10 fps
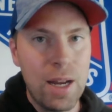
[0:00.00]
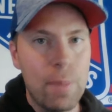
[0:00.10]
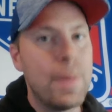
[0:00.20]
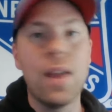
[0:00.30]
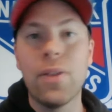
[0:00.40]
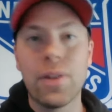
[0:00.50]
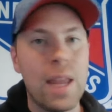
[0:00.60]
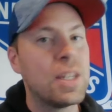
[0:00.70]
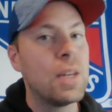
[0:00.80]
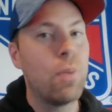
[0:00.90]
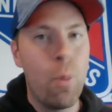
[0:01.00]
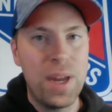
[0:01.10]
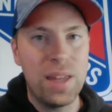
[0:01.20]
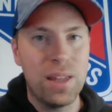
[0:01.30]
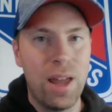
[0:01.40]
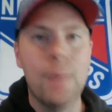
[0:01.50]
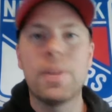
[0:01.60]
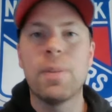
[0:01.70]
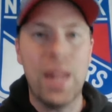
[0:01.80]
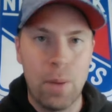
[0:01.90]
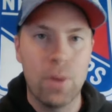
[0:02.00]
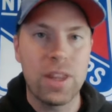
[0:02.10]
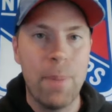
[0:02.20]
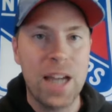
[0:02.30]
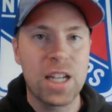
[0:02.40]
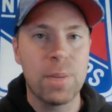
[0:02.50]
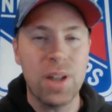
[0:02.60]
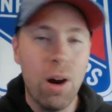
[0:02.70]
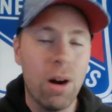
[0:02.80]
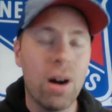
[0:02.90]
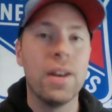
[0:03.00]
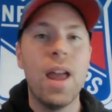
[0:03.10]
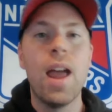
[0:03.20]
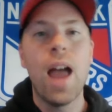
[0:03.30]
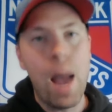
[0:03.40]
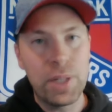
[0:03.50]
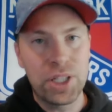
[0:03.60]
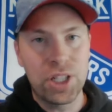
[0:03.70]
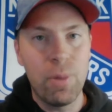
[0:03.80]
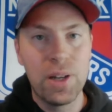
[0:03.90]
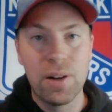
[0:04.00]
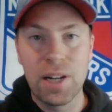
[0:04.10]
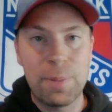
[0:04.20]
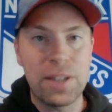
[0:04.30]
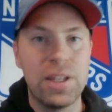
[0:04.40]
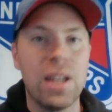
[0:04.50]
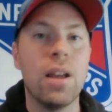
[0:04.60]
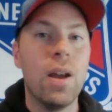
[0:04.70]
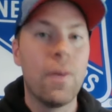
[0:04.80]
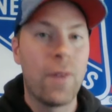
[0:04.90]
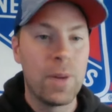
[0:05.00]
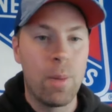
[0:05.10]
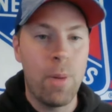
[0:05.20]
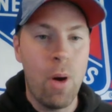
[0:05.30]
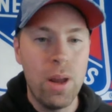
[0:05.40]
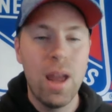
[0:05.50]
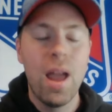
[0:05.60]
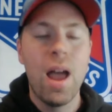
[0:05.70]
Maybe other games he won't be in the lineup, depending on what the matchups are and how much trouble you're expecting from your opponent.